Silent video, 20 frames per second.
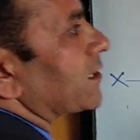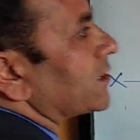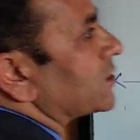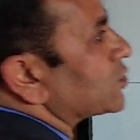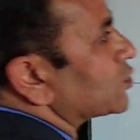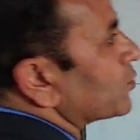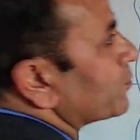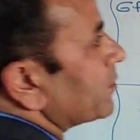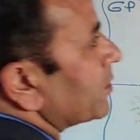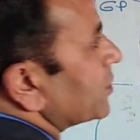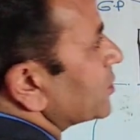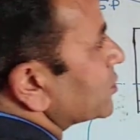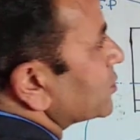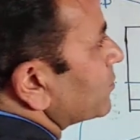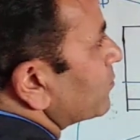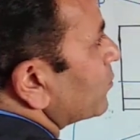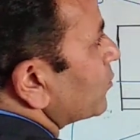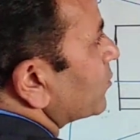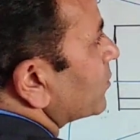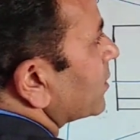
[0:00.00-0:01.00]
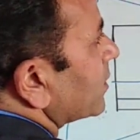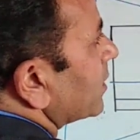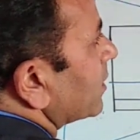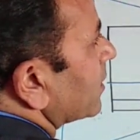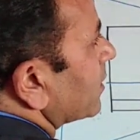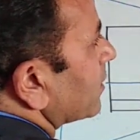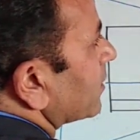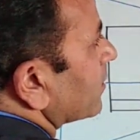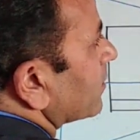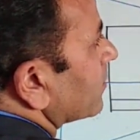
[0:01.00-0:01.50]
is to be distributed
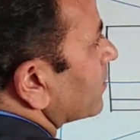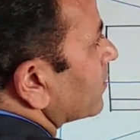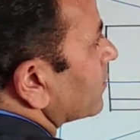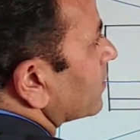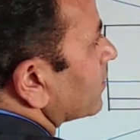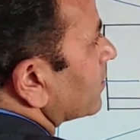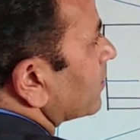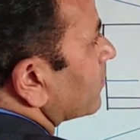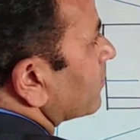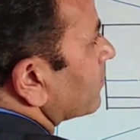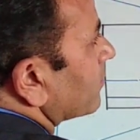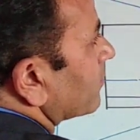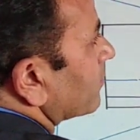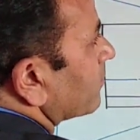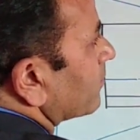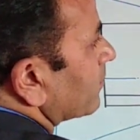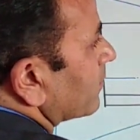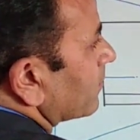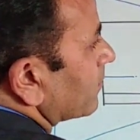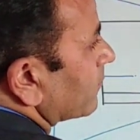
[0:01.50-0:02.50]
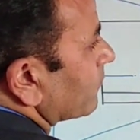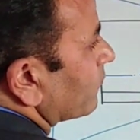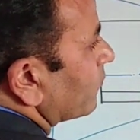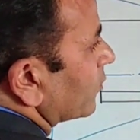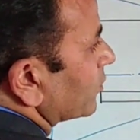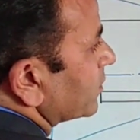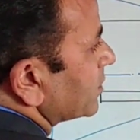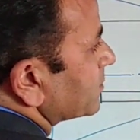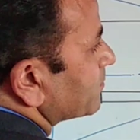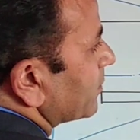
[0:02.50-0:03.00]

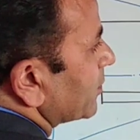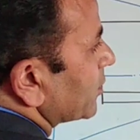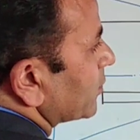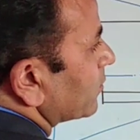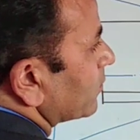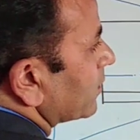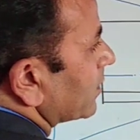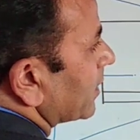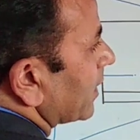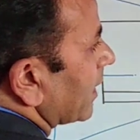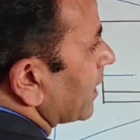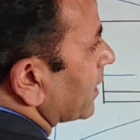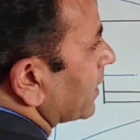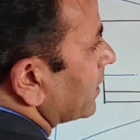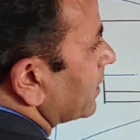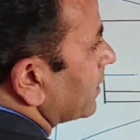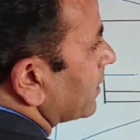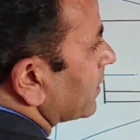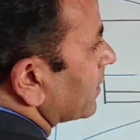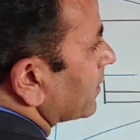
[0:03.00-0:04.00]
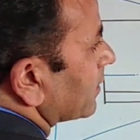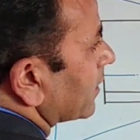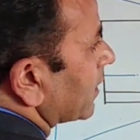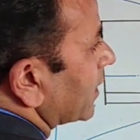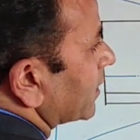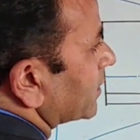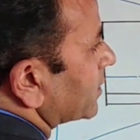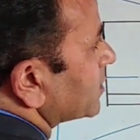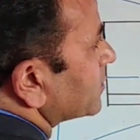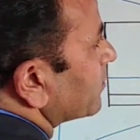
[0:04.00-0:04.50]
for this particular angle
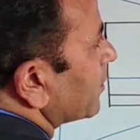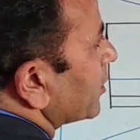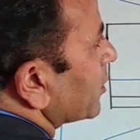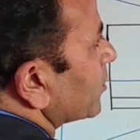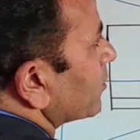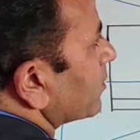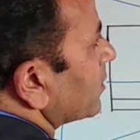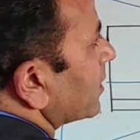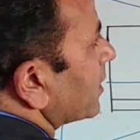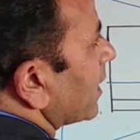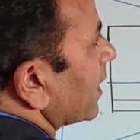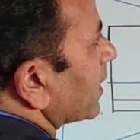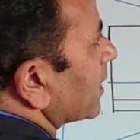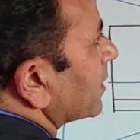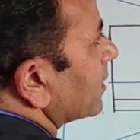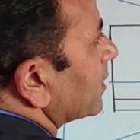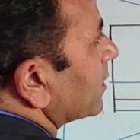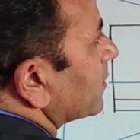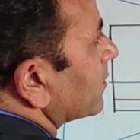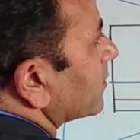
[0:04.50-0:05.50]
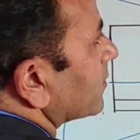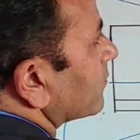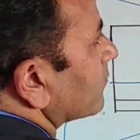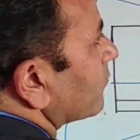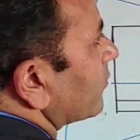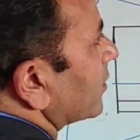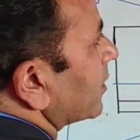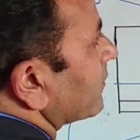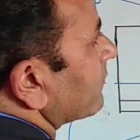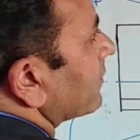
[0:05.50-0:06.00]
and this particular angle,
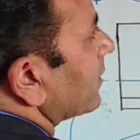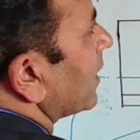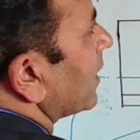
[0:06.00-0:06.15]
whatever